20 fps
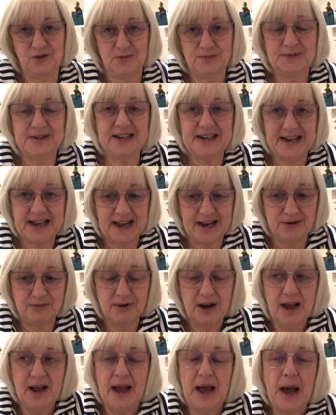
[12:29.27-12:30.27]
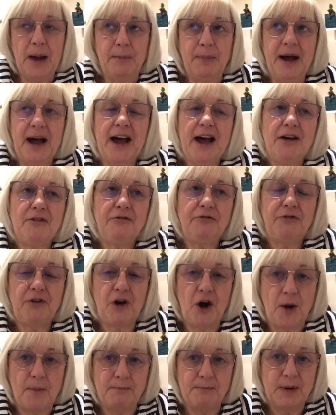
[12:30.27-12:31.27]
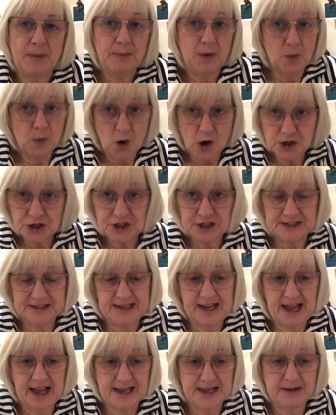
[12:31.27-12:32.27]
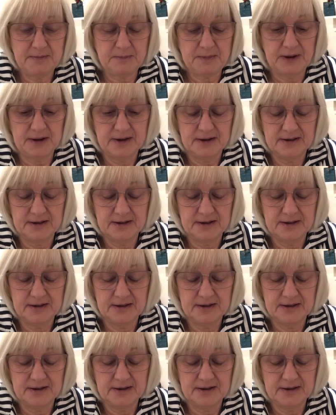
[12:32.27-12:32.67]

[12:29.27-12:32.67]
up to now, apart from my washi tape,